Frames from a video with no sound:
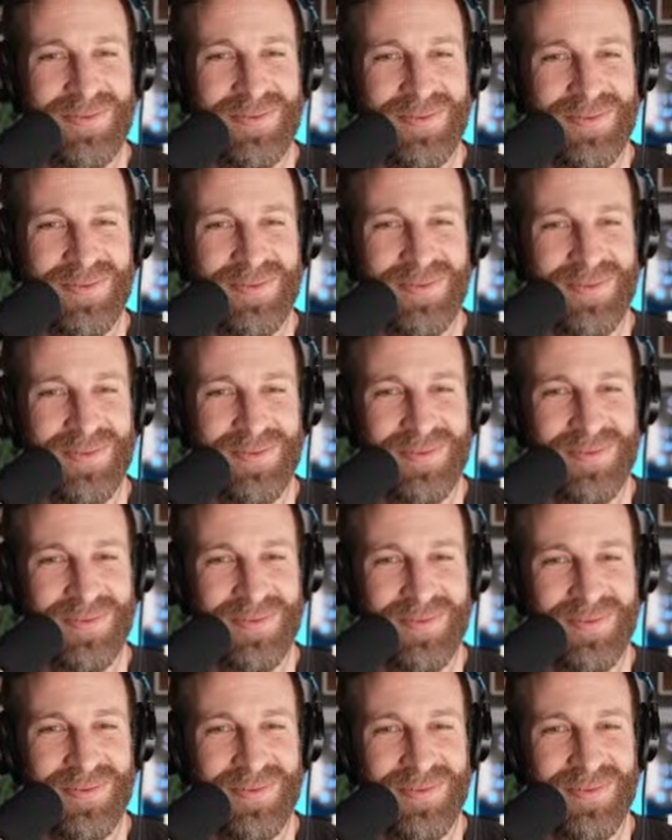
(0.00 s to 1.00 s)

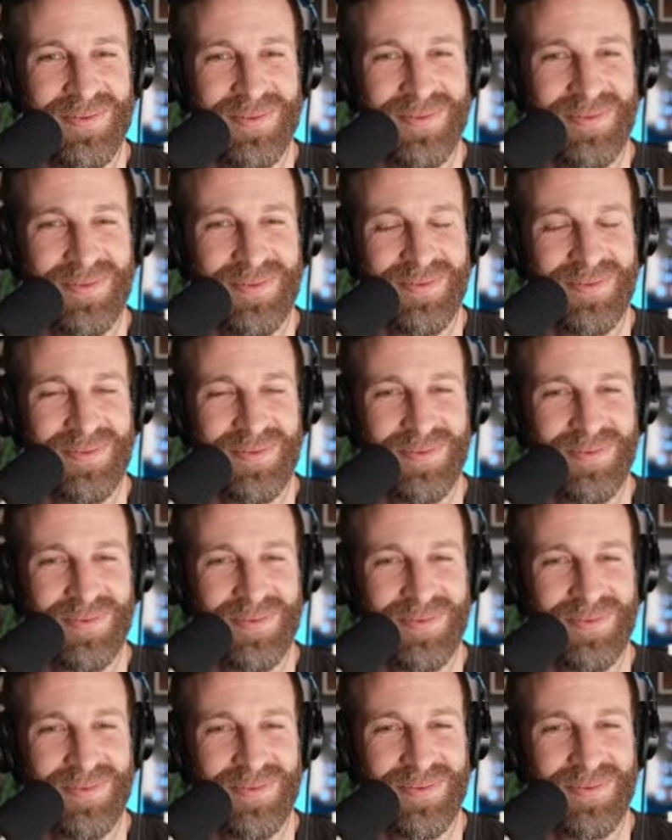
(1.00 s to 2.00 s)

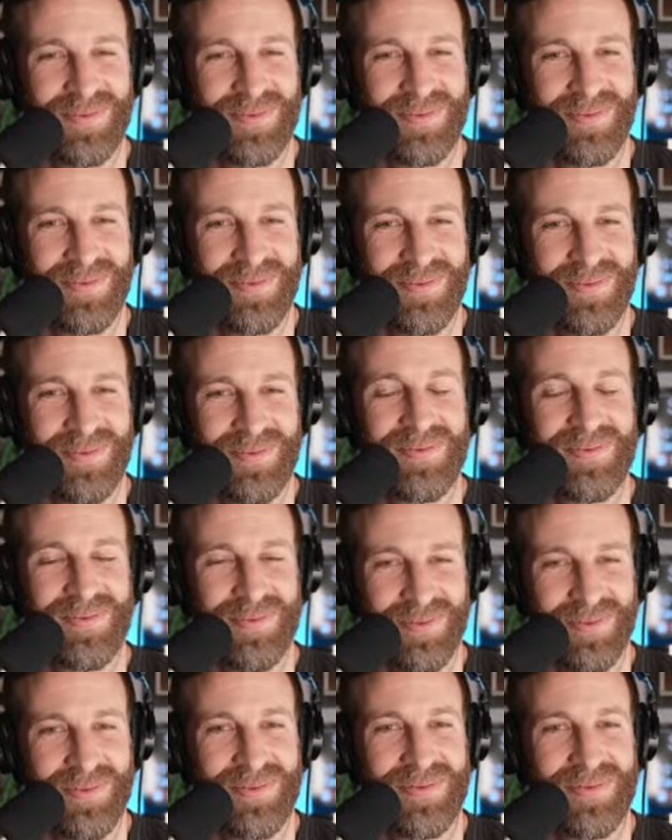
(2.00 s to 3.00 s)

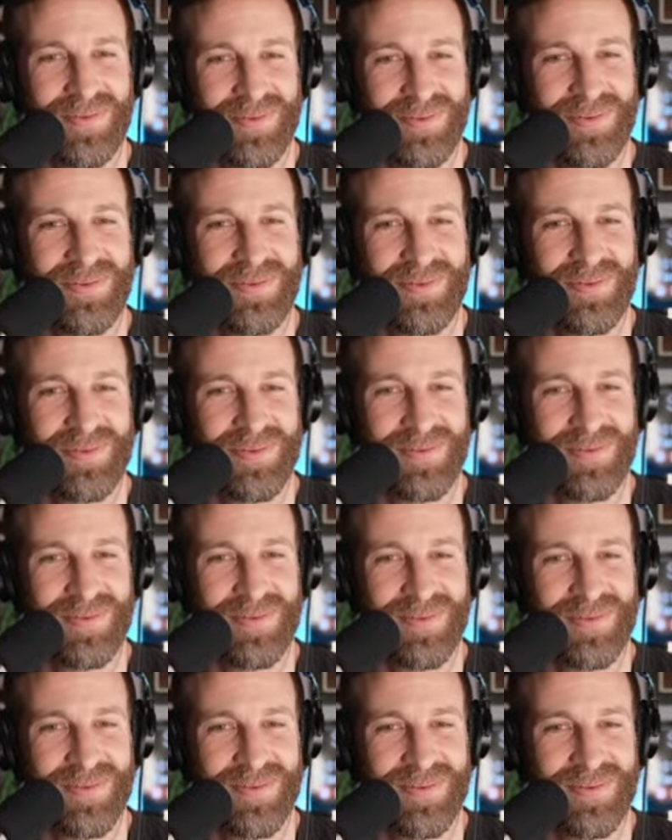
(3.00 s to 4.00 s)

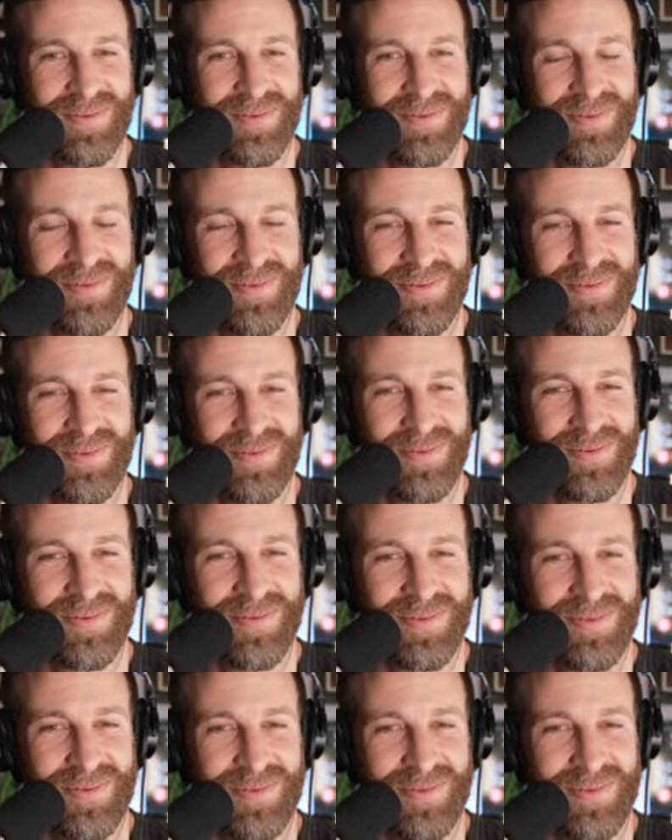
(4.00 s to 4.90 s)
[no speech]